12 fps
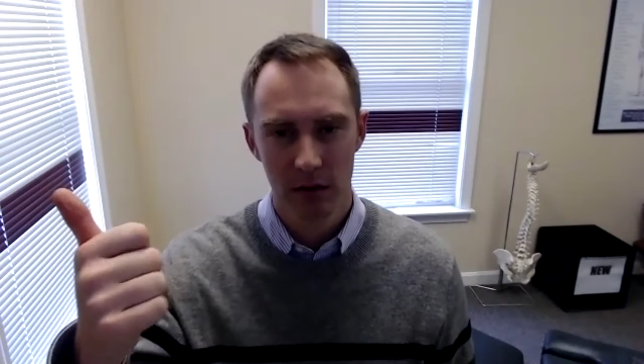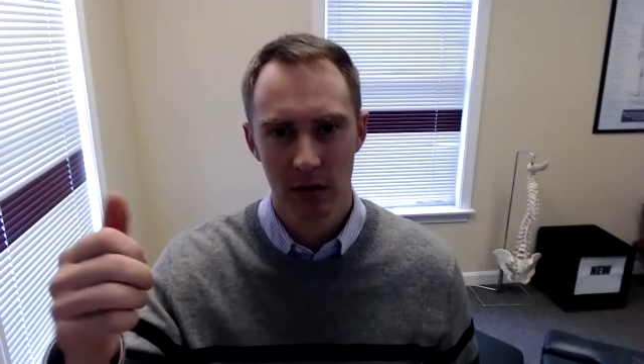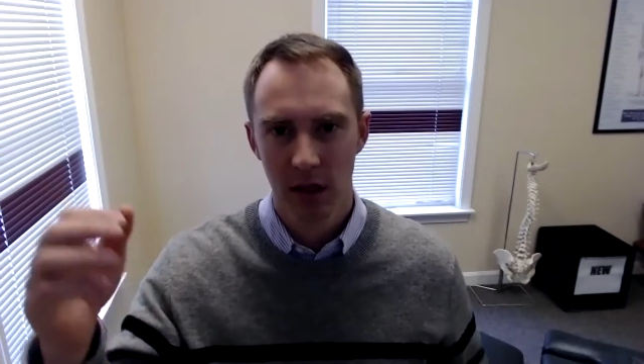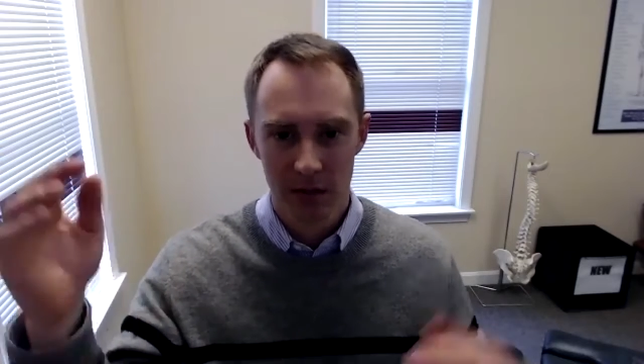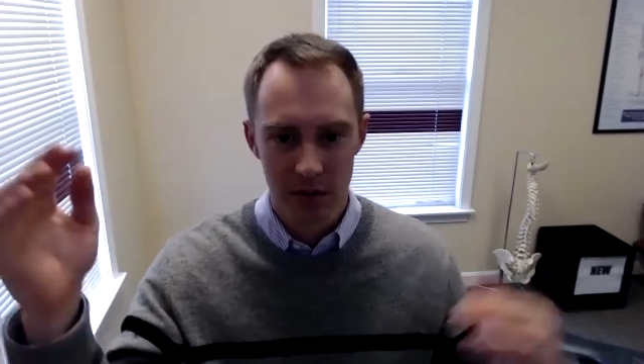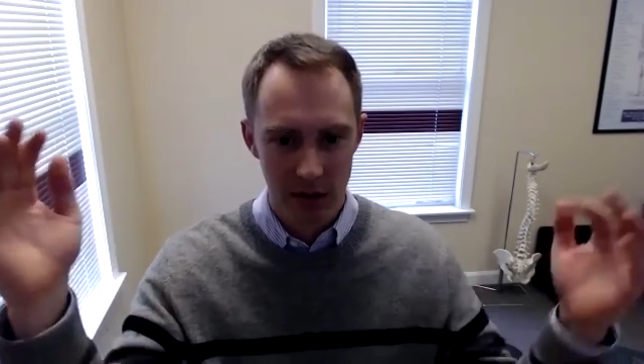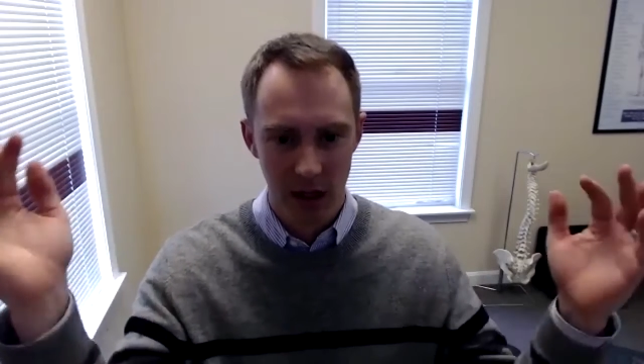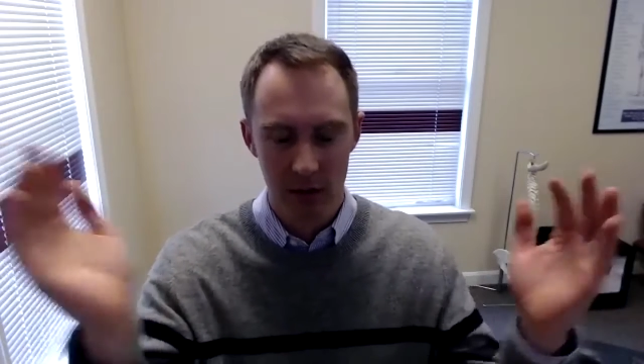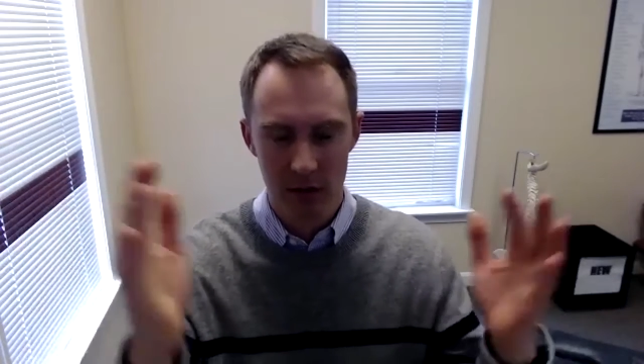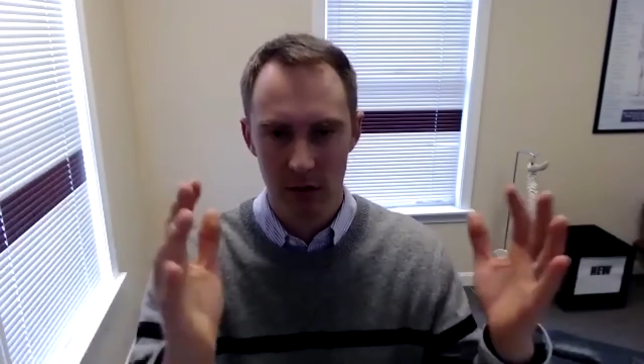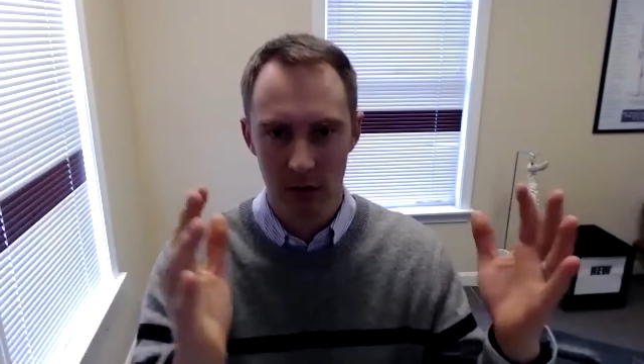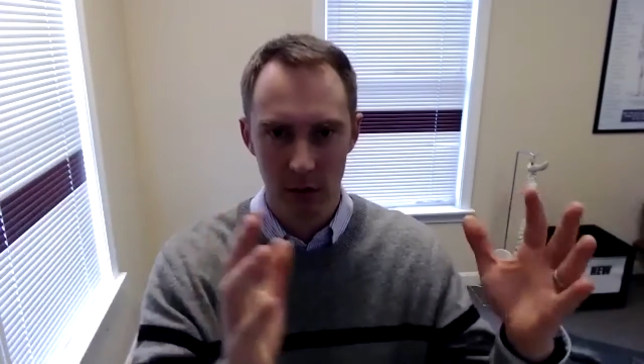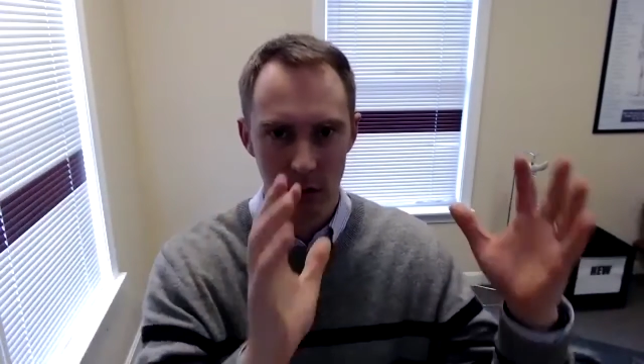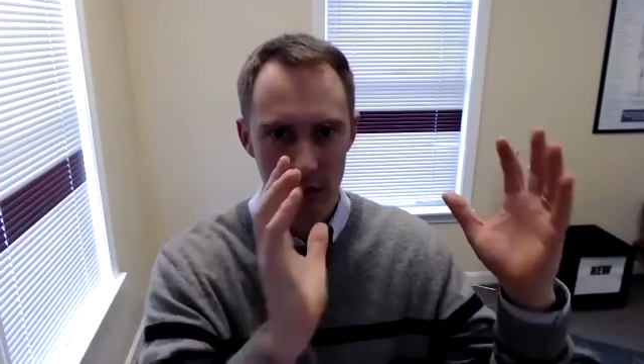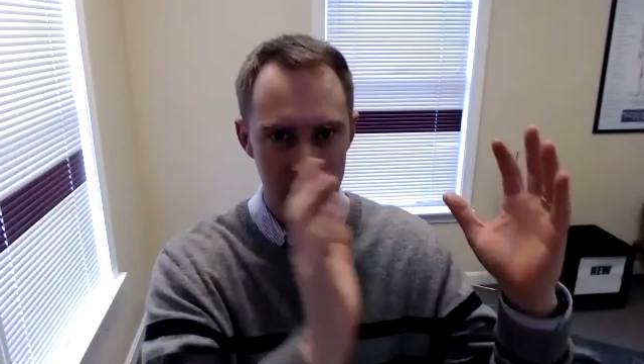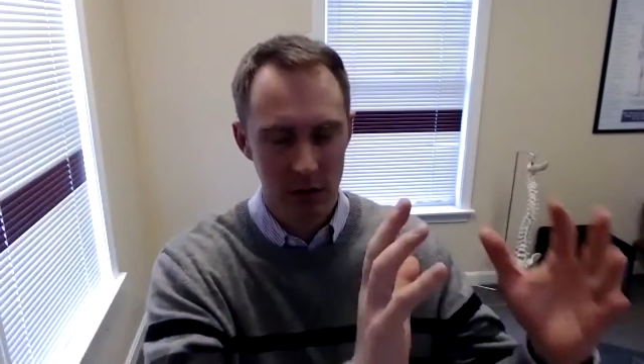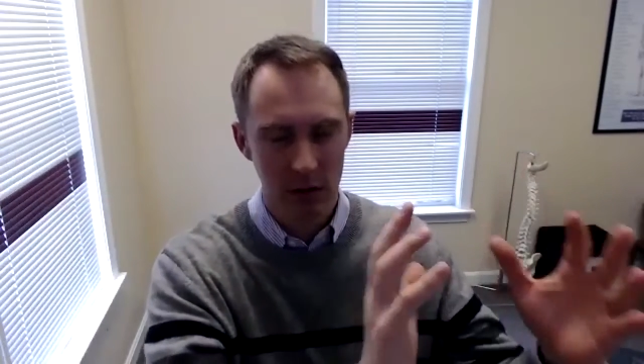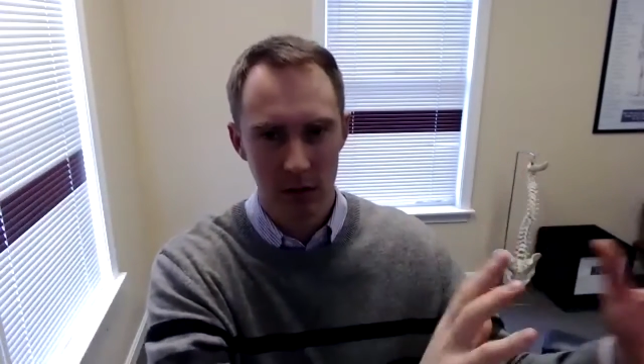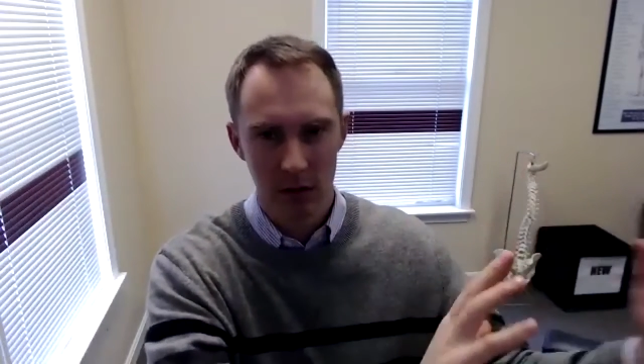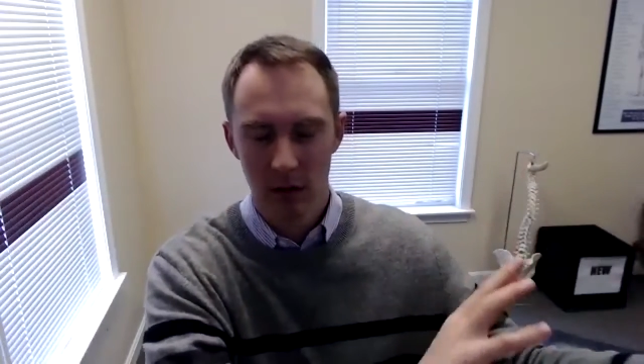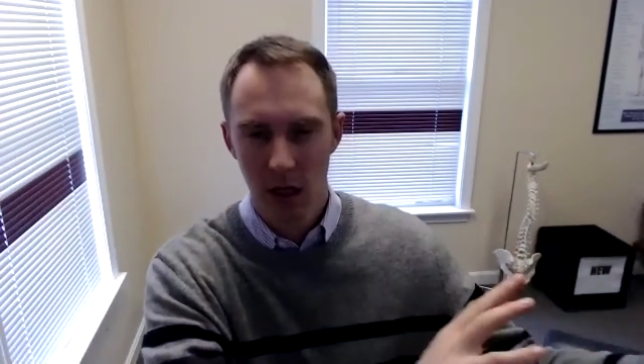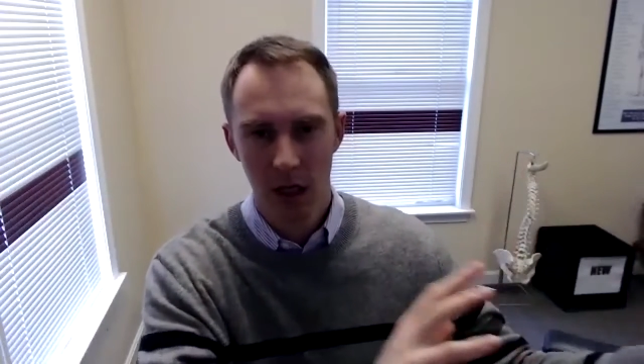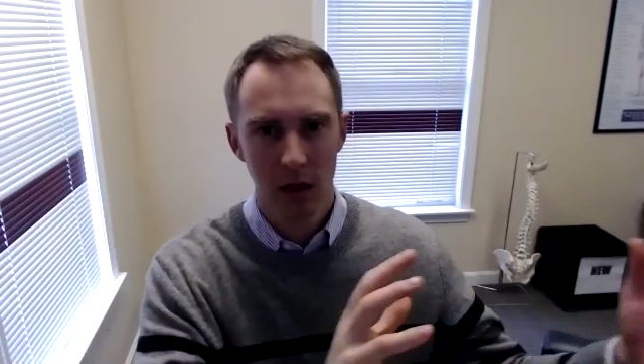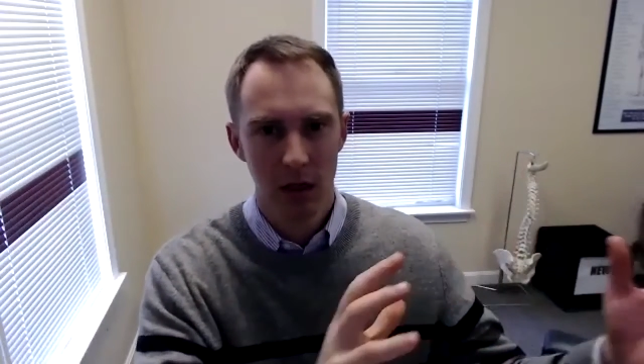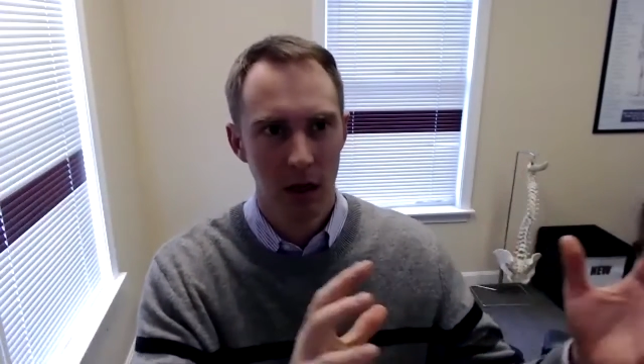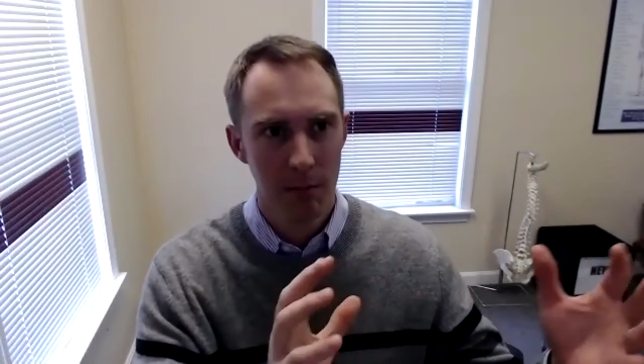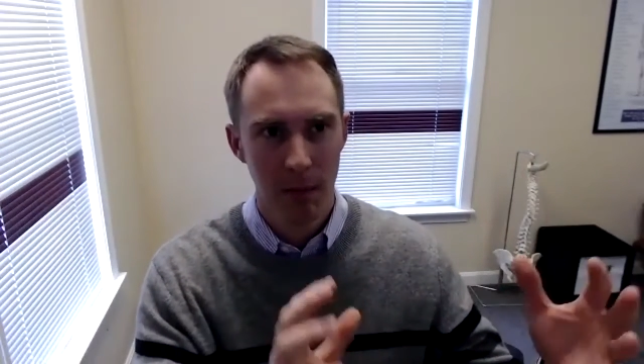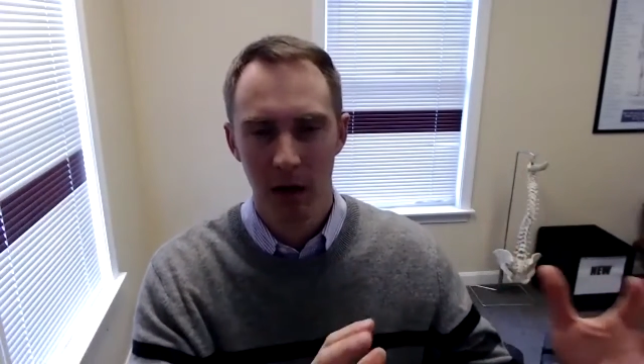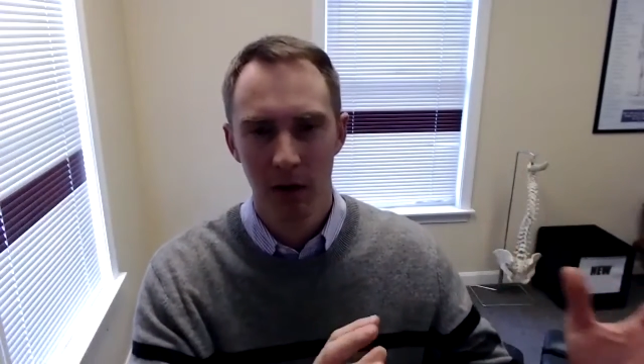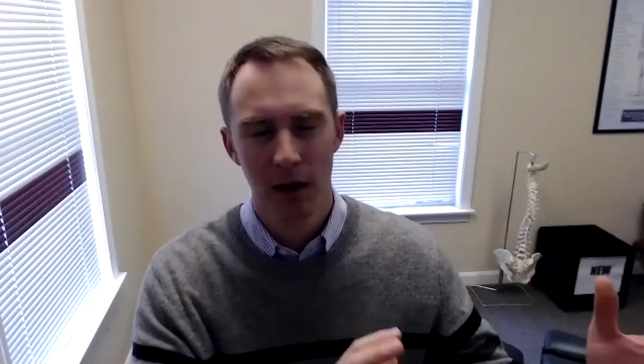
cuts it down to a certain amount.